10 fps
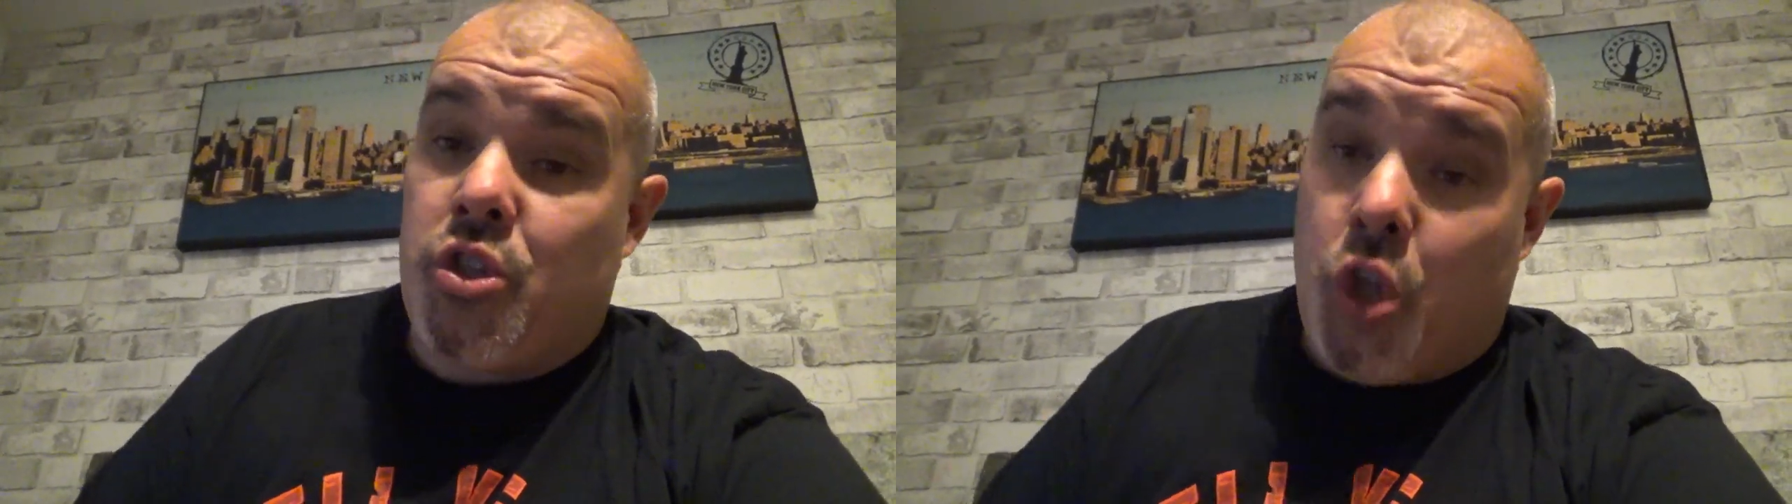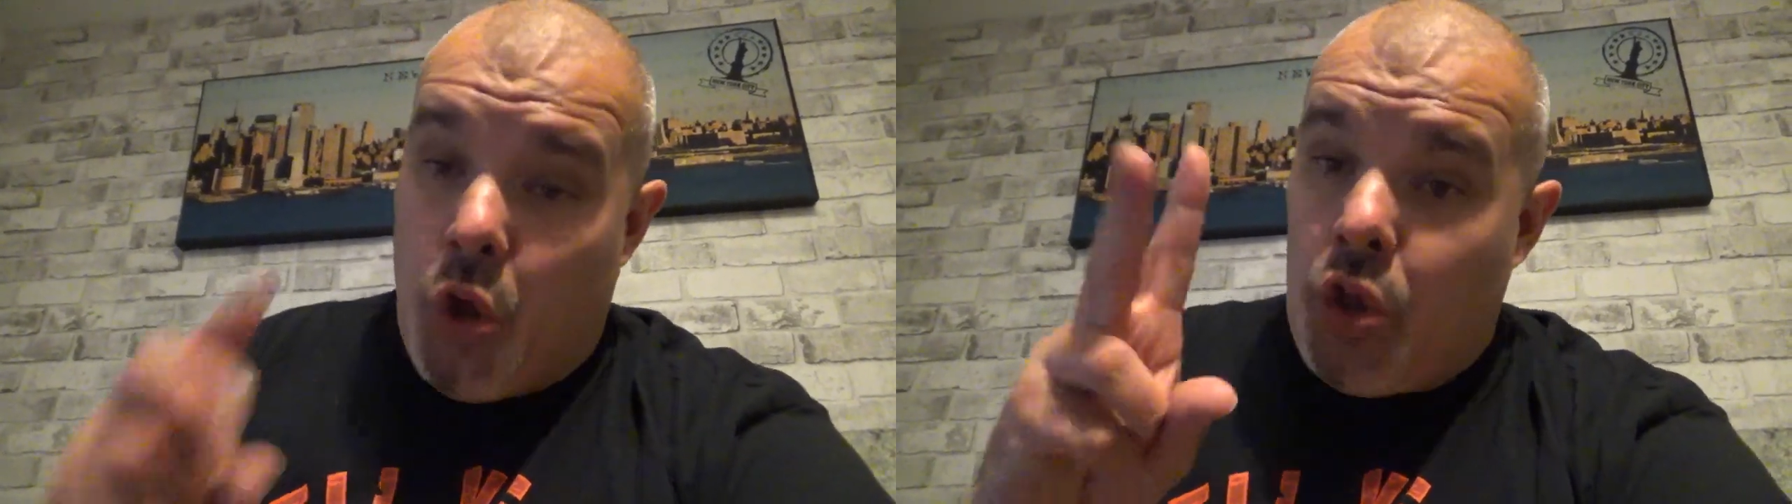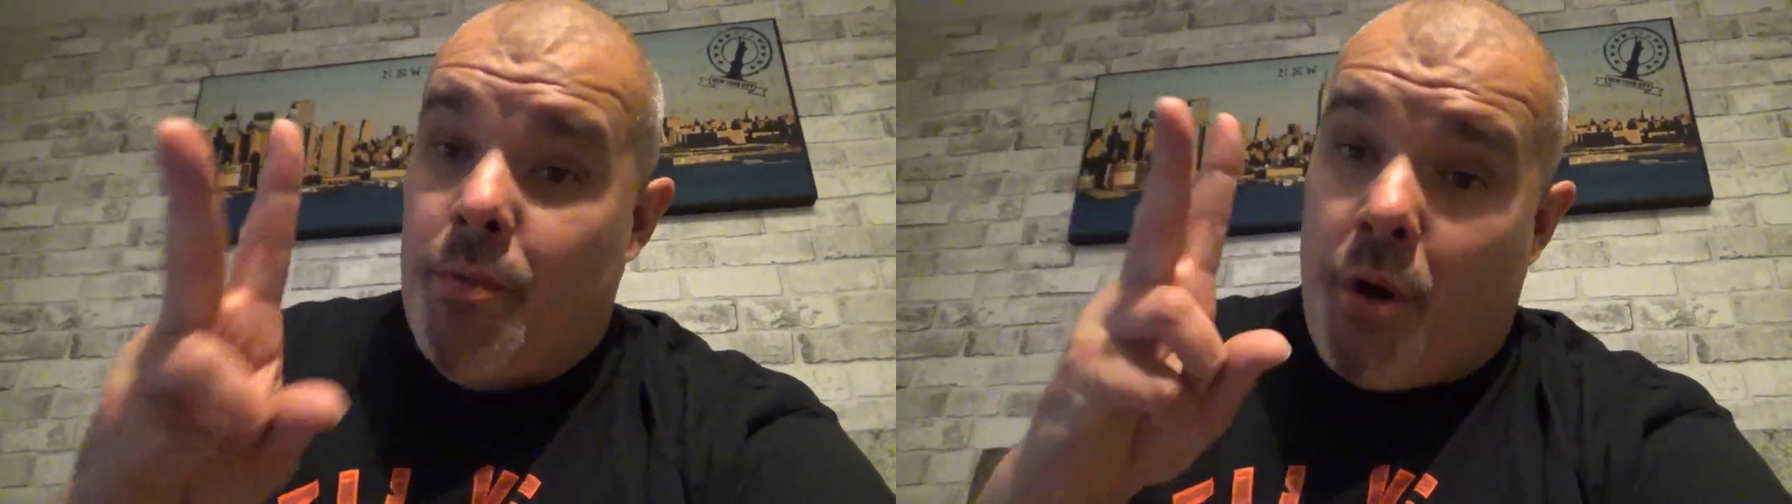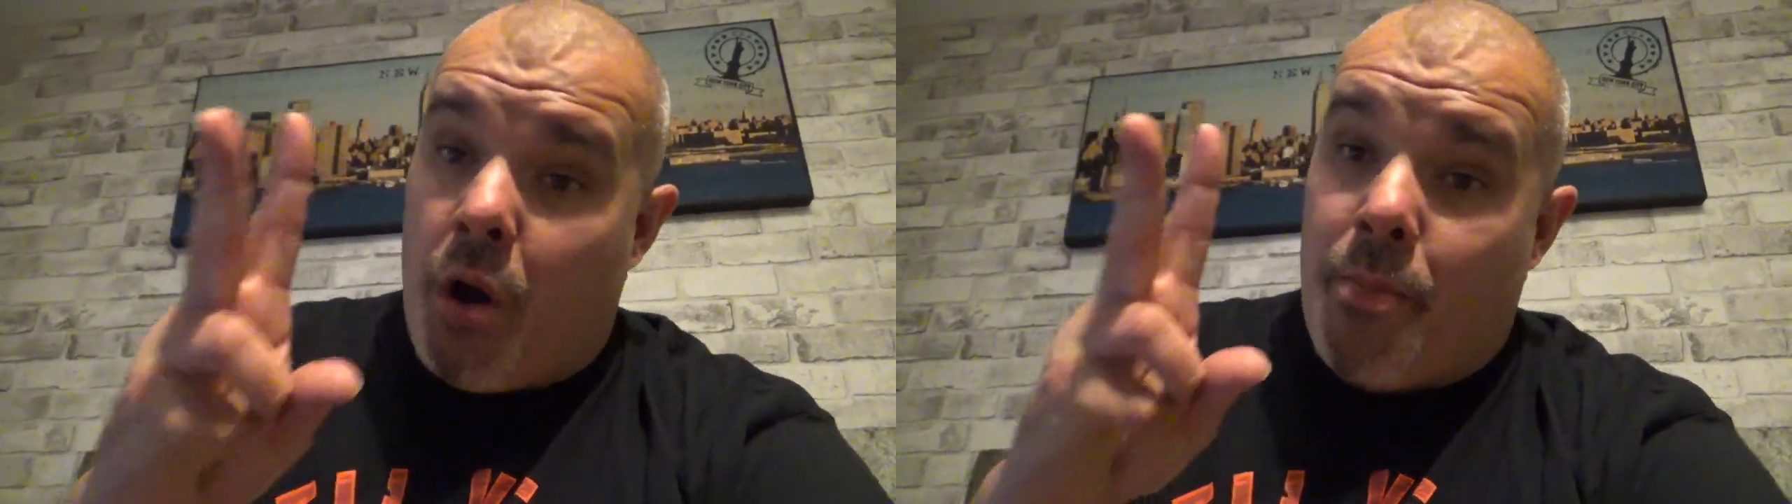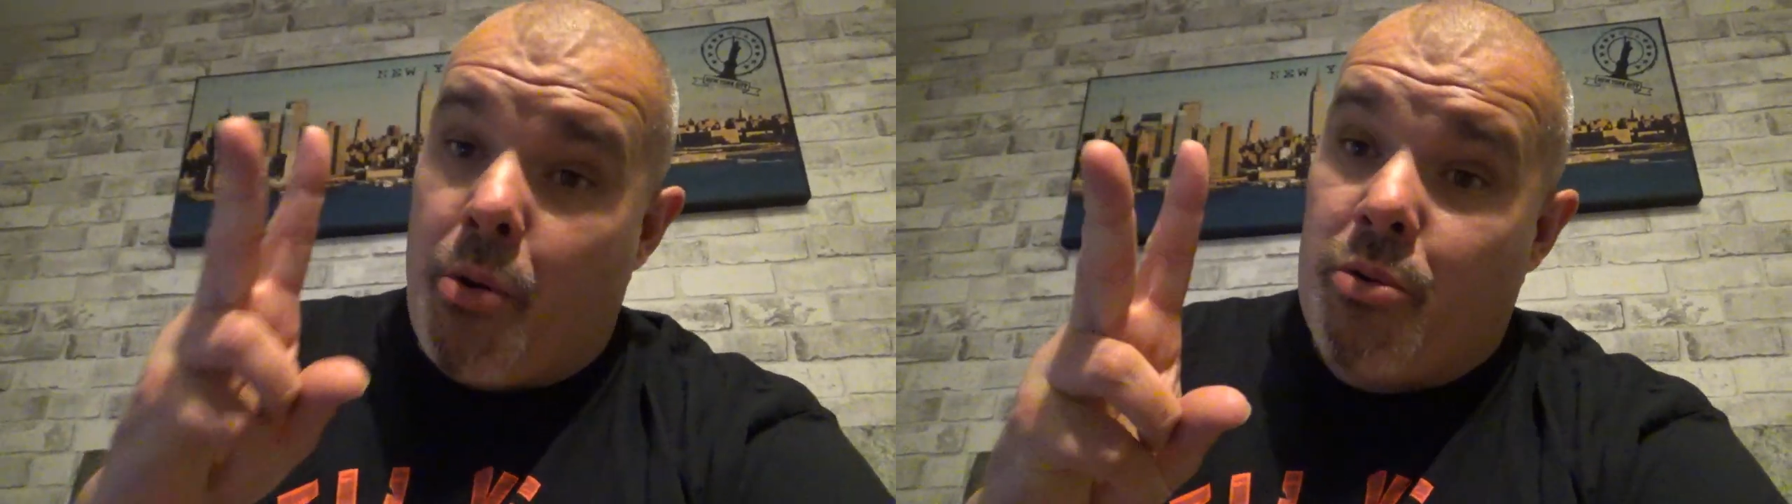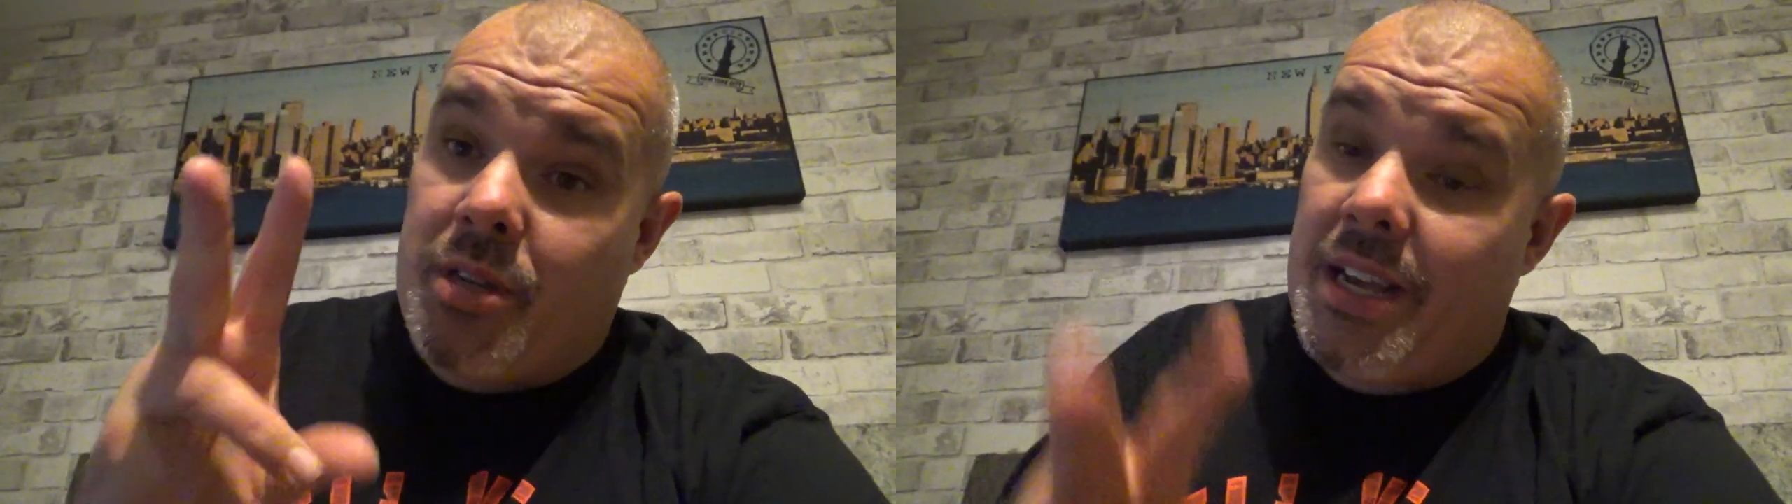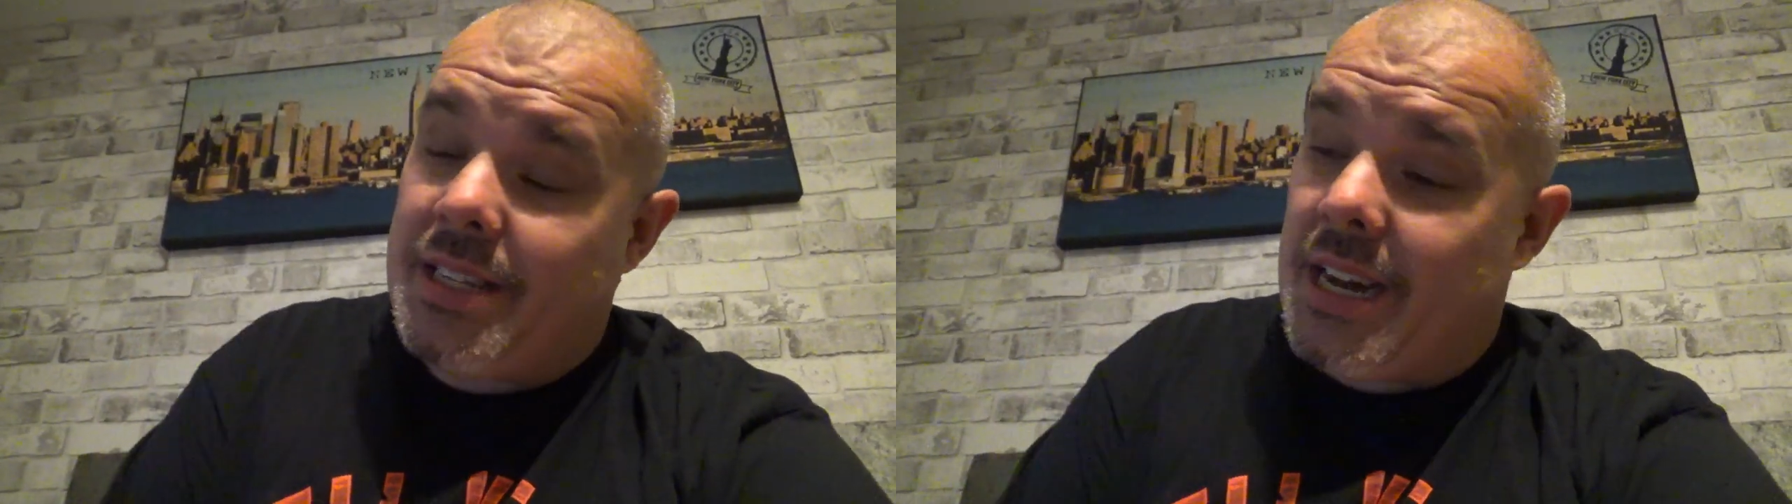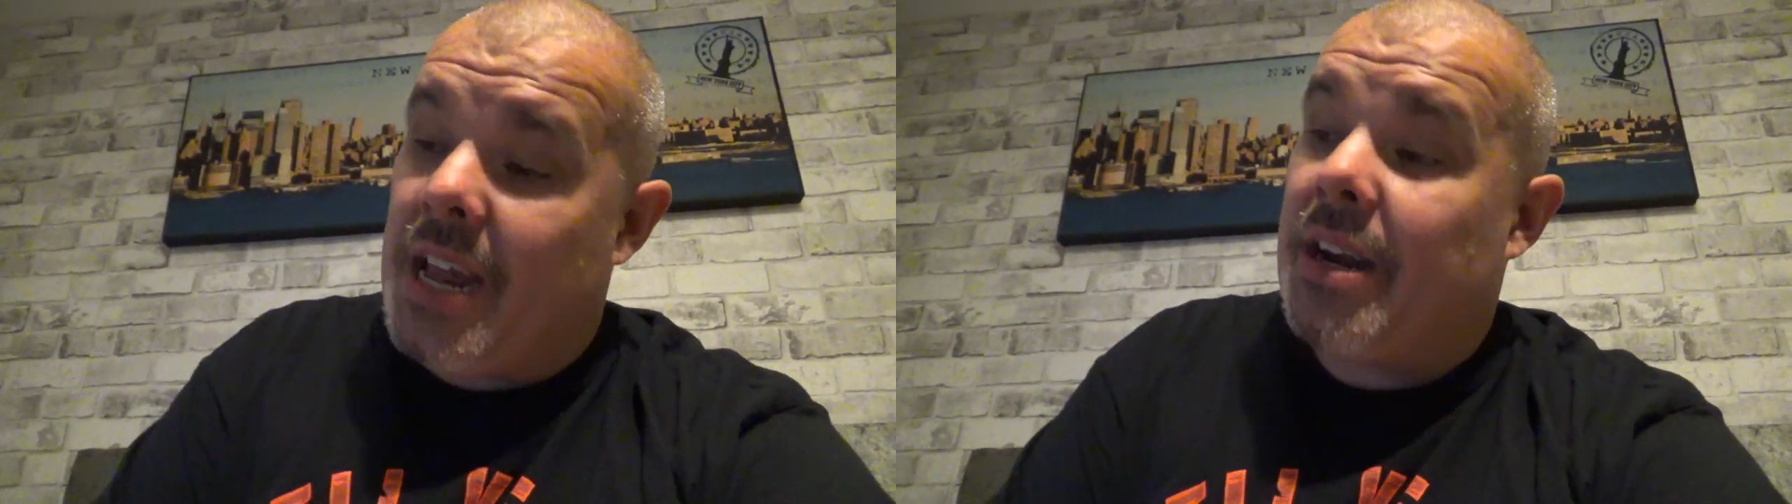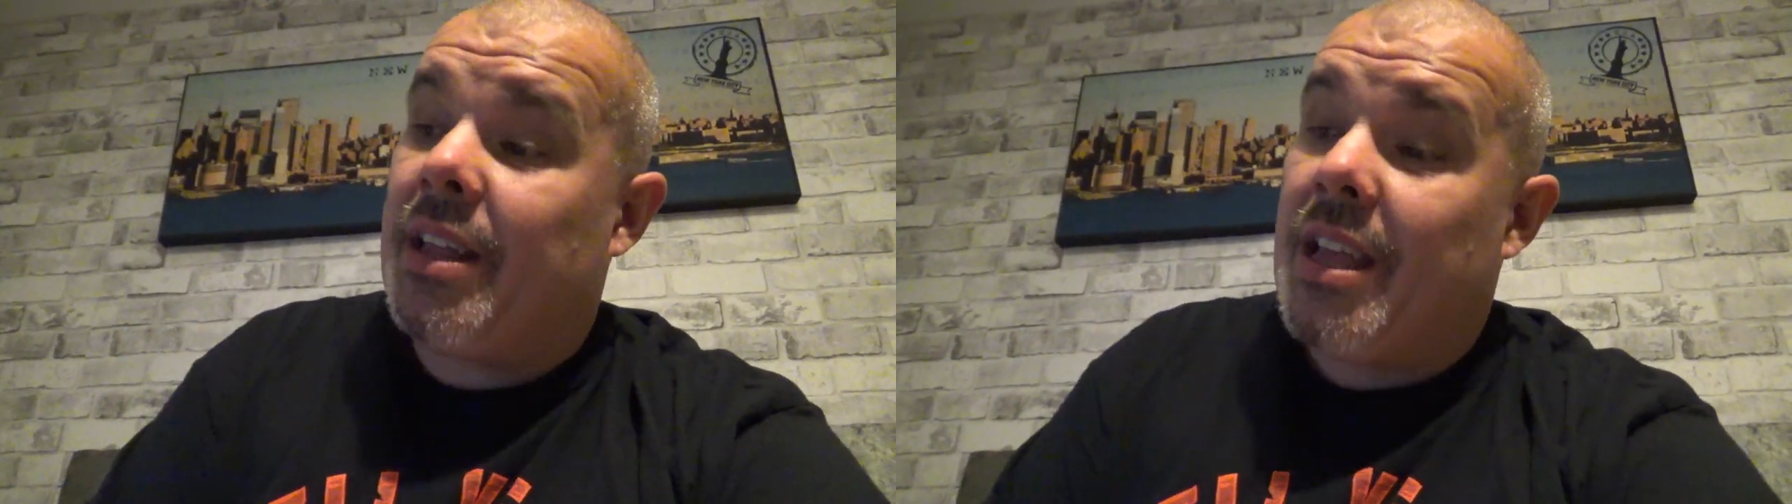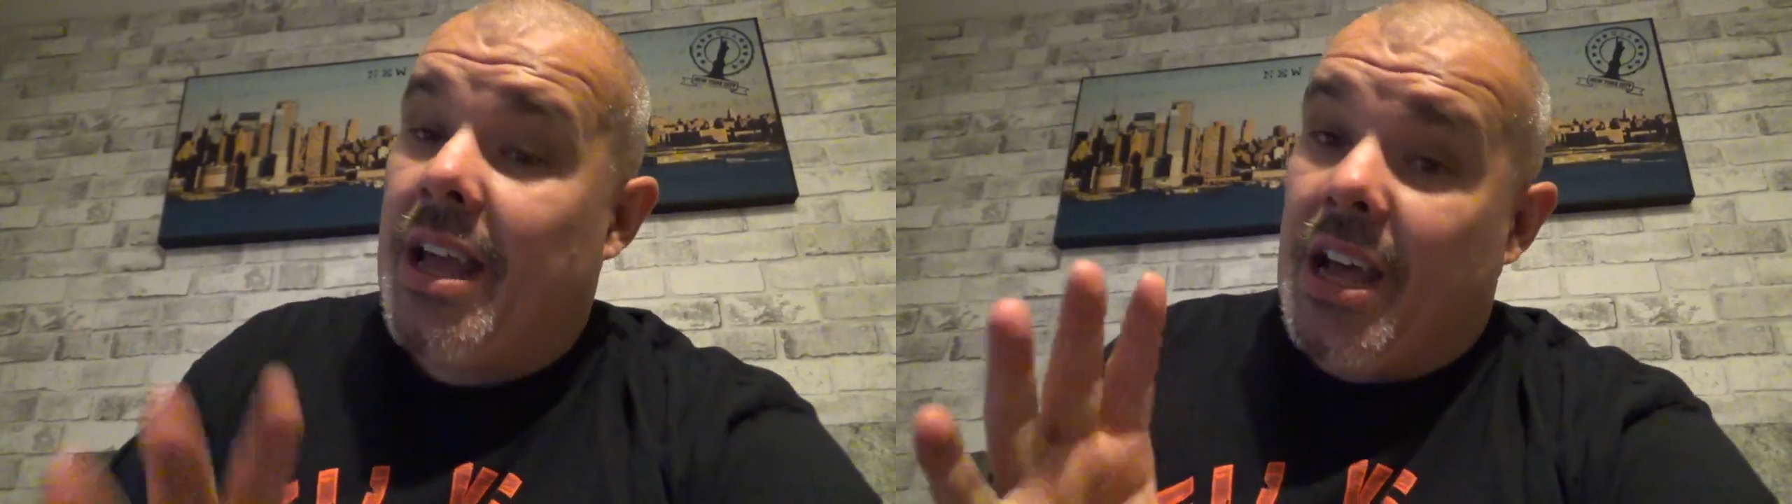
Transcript: Two of them are processed and edited.